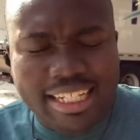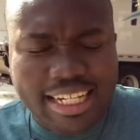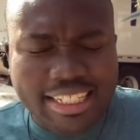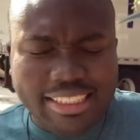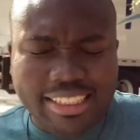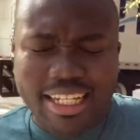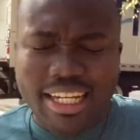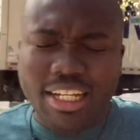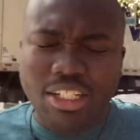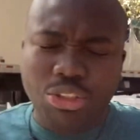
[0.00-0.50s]
as
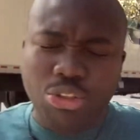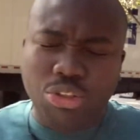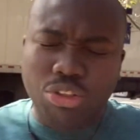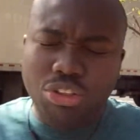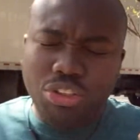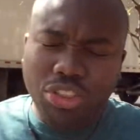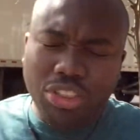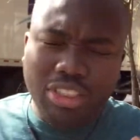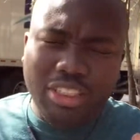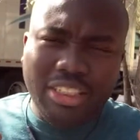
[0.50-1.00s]
the intro
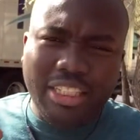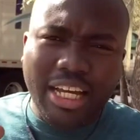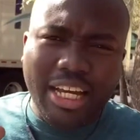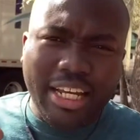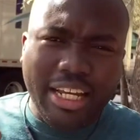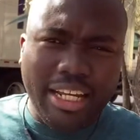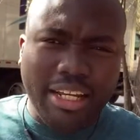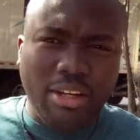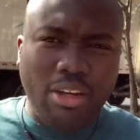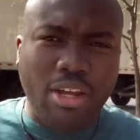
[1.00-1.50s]
just
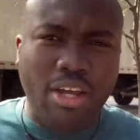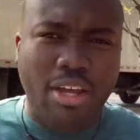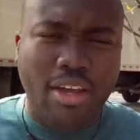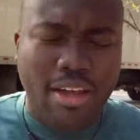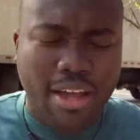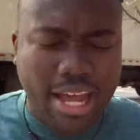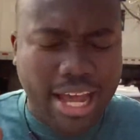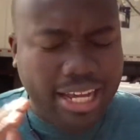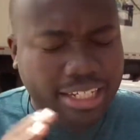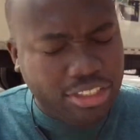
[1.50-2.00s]
stated,
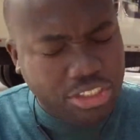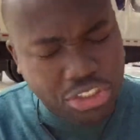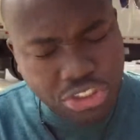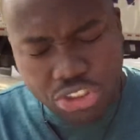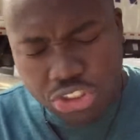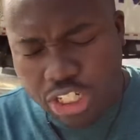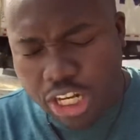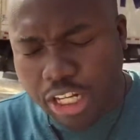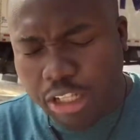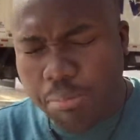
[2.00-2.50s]
I just
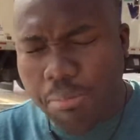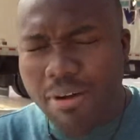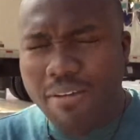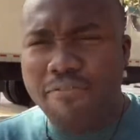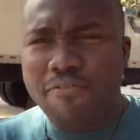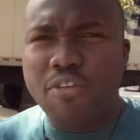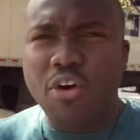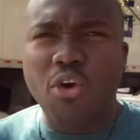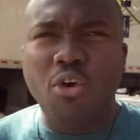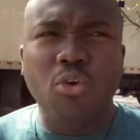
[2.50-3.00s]
checked my
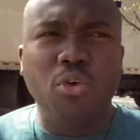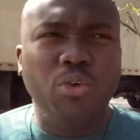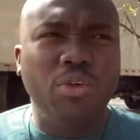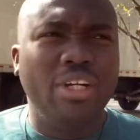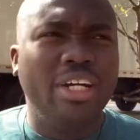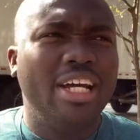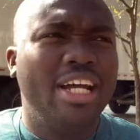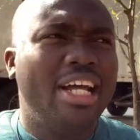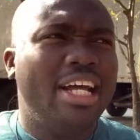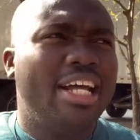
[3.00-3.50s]
phone
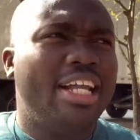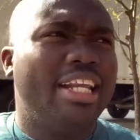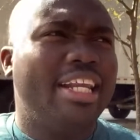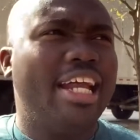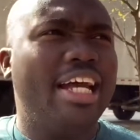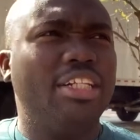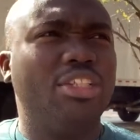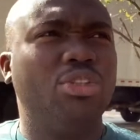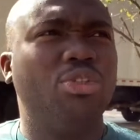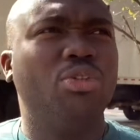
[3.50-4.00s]

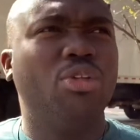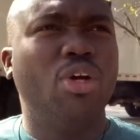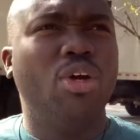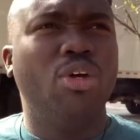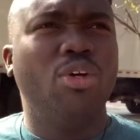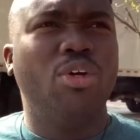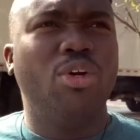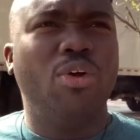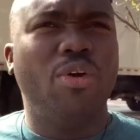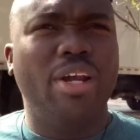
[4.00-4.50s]
not too
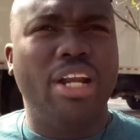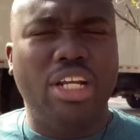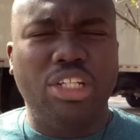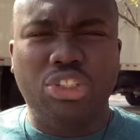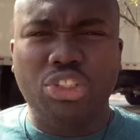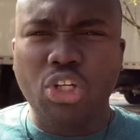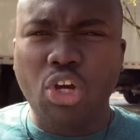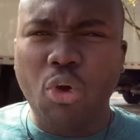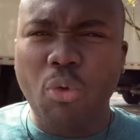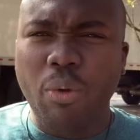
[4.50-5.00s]
long ago and I
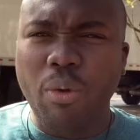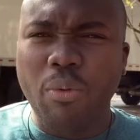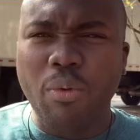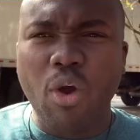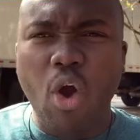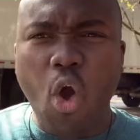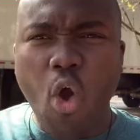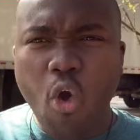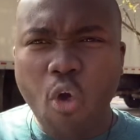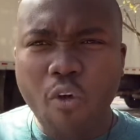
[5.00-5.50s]
saw we were
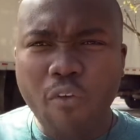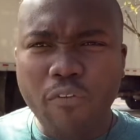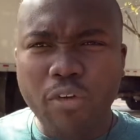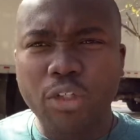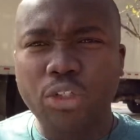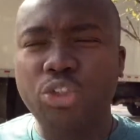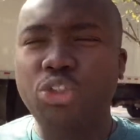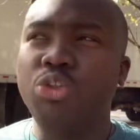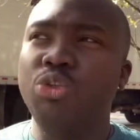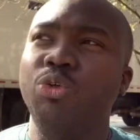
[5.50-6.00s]
over
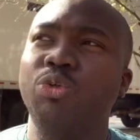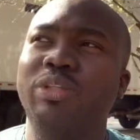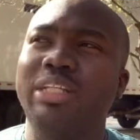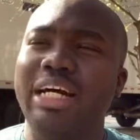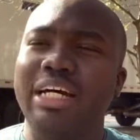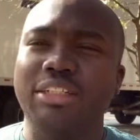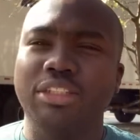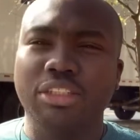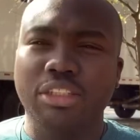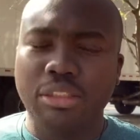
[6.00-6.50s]

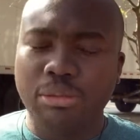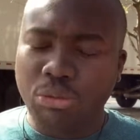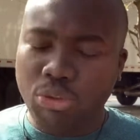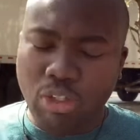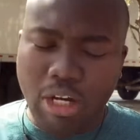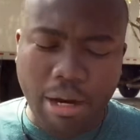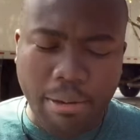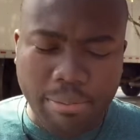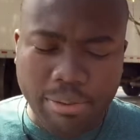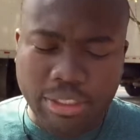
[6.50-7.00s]
2,000
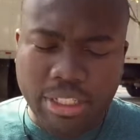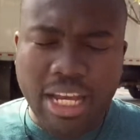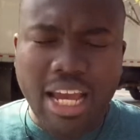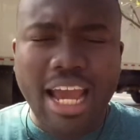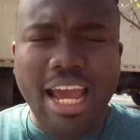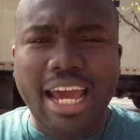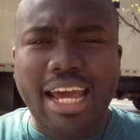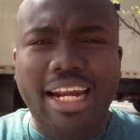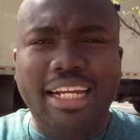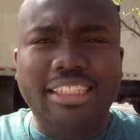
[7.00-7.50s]
subscribers.
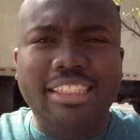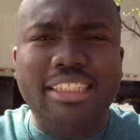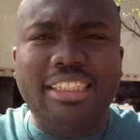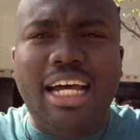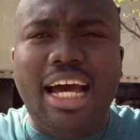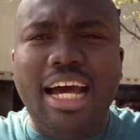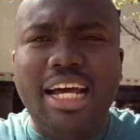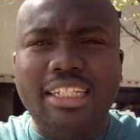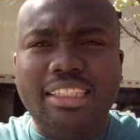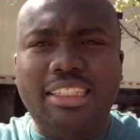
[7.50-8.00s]
And I just
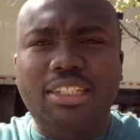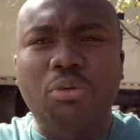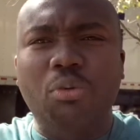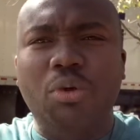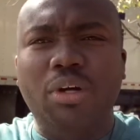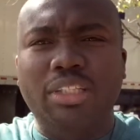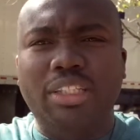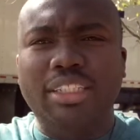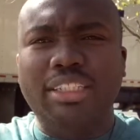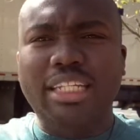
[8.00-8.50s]
honestly
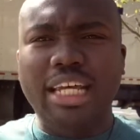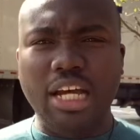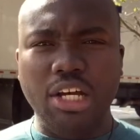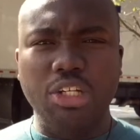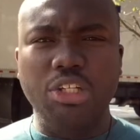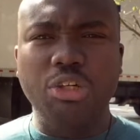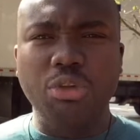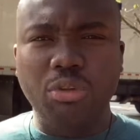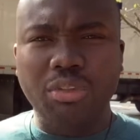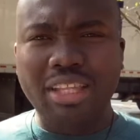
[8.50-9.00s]
want to tell
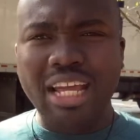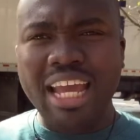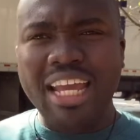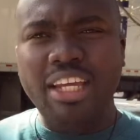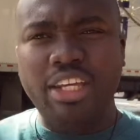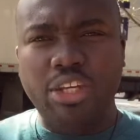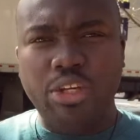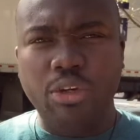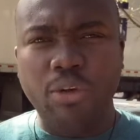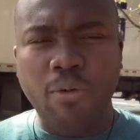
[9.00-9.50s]
you
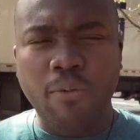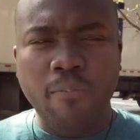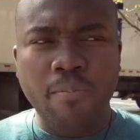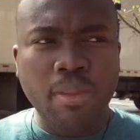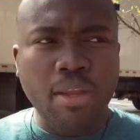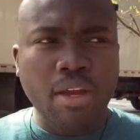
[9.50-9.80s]
thank you